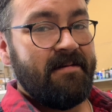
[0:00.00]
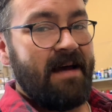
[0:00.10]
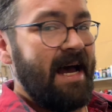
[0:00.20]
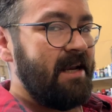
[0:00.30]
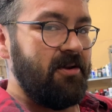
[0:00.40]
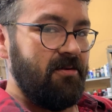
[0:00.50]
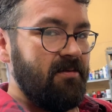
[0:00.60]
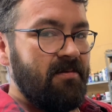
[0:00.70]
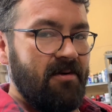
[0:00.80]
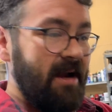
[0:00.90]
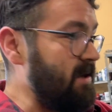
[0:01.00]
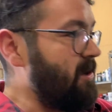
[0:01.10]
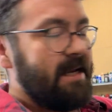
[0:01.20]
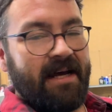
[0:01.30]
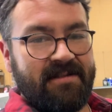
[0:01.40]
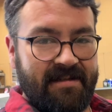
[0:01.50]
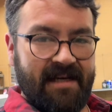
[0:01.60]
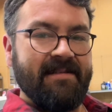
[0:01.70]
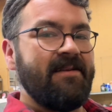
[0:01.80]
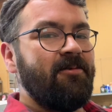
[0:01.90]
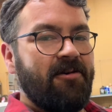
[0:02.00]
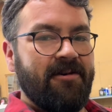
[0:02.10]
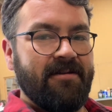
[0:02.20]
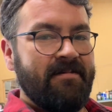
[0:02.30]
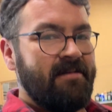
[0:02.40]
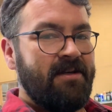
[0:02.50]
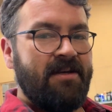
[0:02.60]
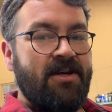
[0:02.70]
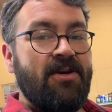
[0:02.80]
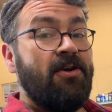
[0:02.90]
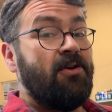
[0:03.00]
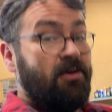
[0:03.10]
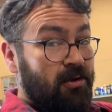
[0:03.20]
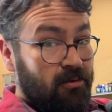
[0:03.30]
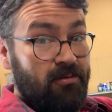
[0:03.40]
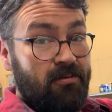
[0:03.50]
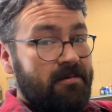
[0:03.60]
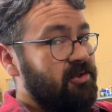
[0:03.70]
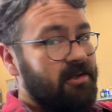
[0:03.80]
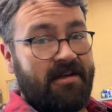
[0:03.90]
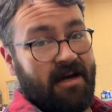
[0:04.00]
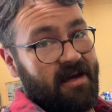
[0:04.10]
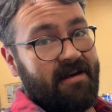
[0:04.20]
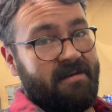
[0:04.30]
I do or anybody else does in the world, you should not.